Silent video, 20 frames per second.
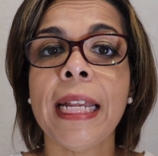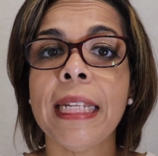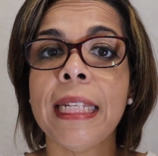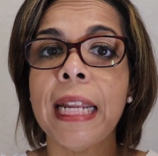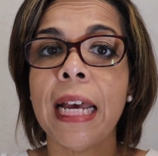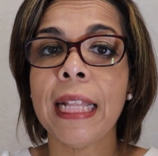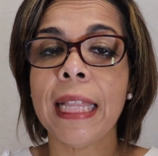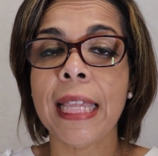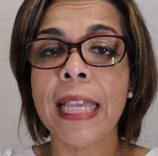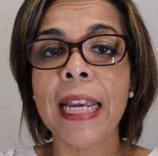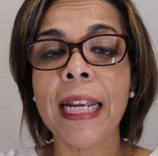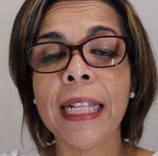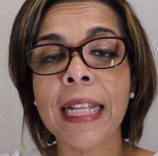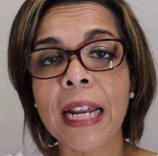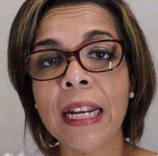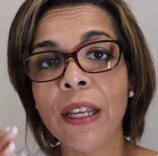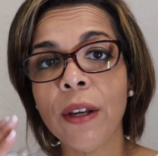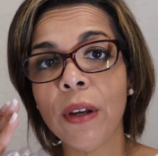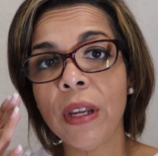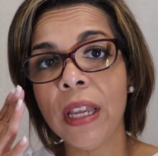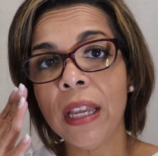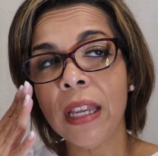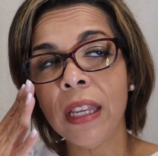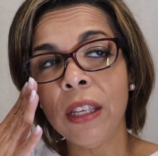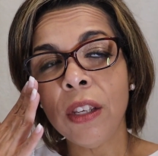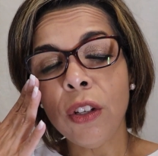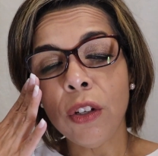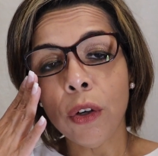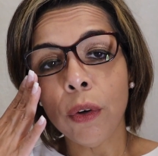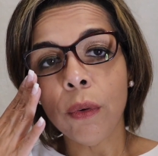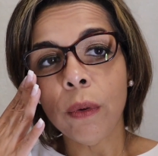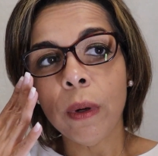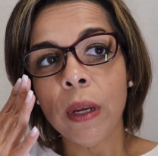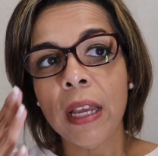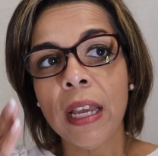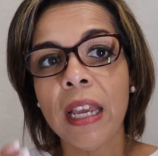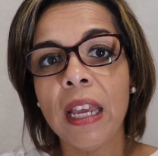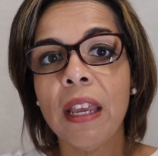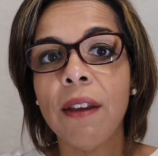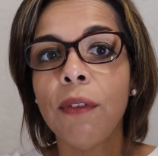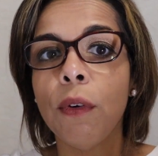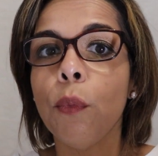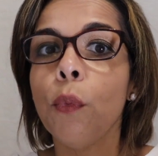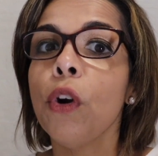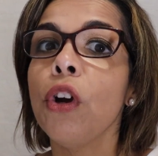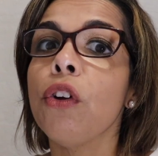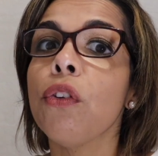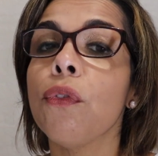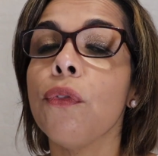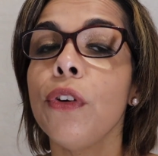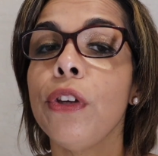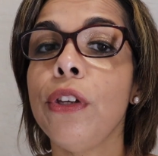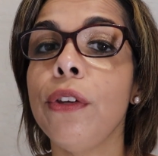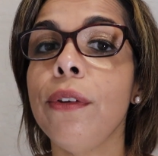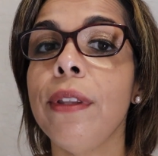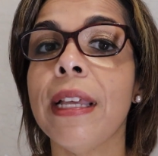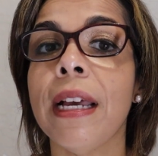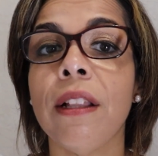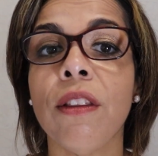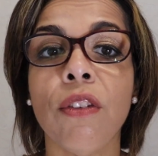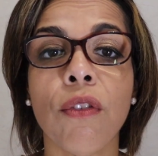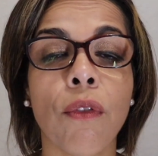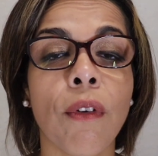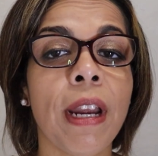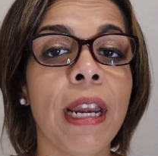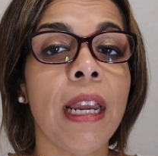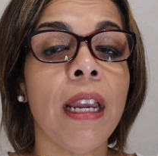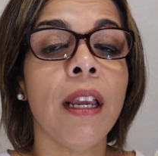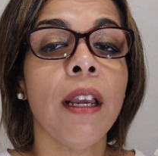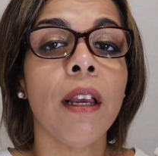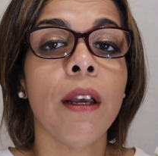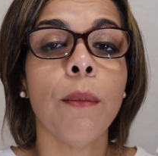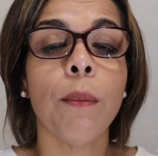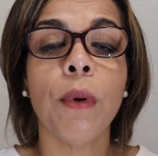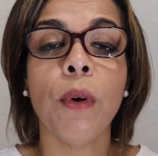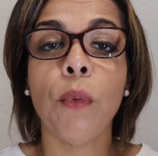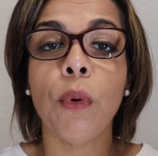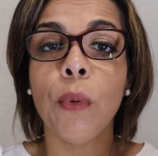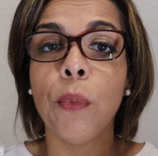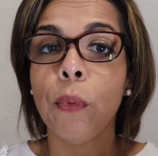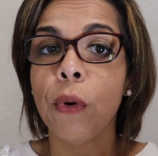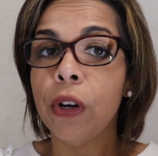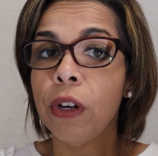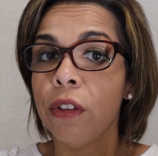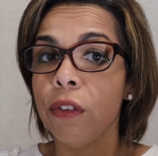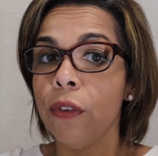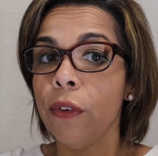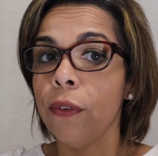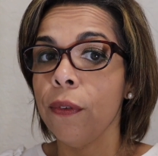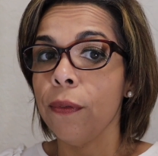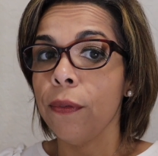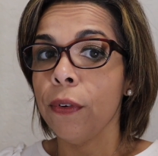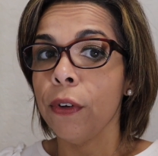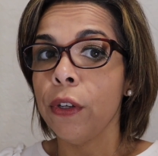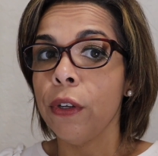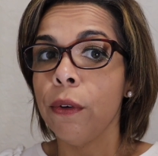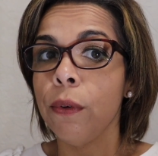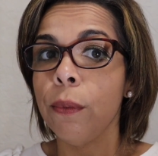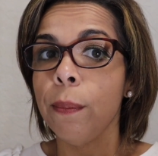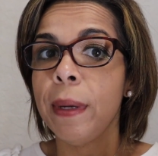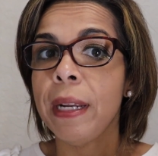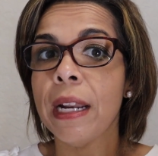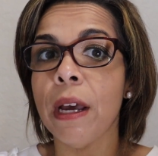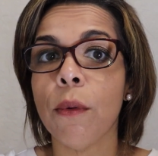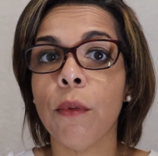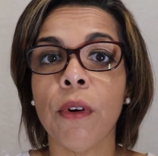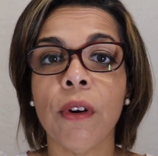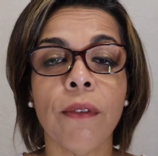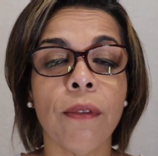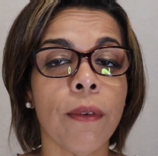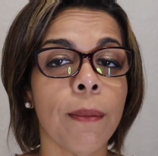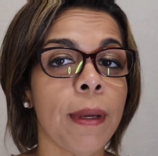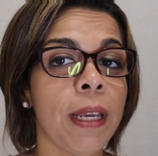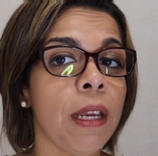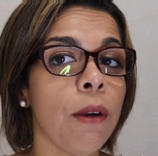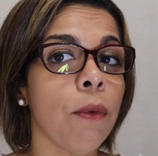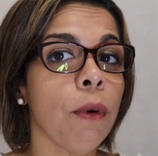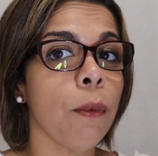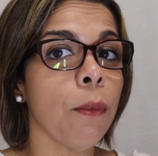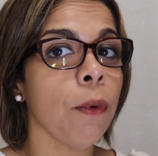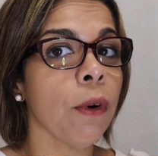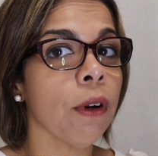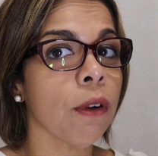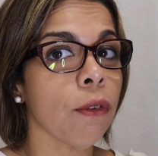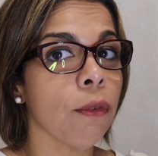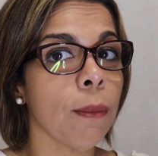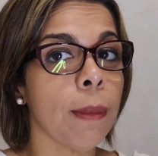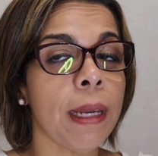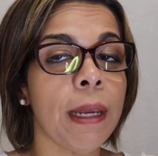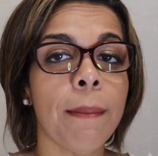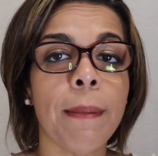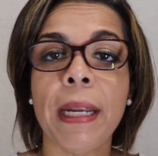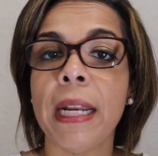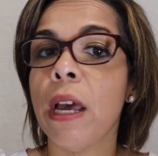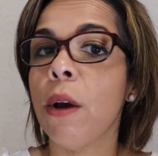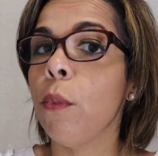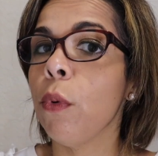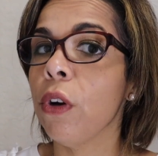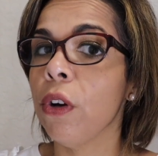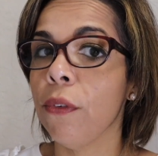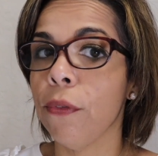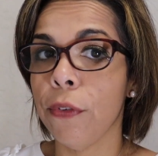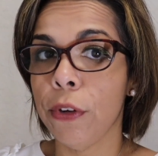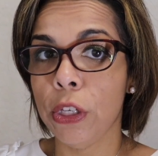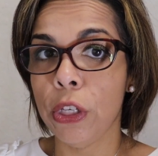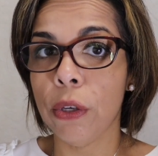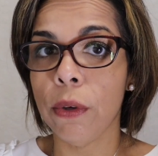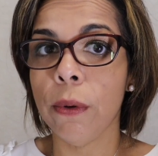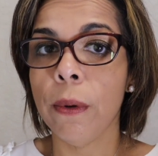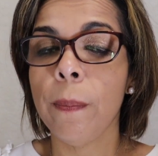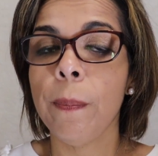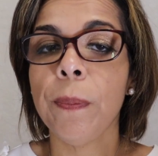Not saying that it, you know, if it works for you, that's great, but what works for you may not work for me. What works for me may not work for you.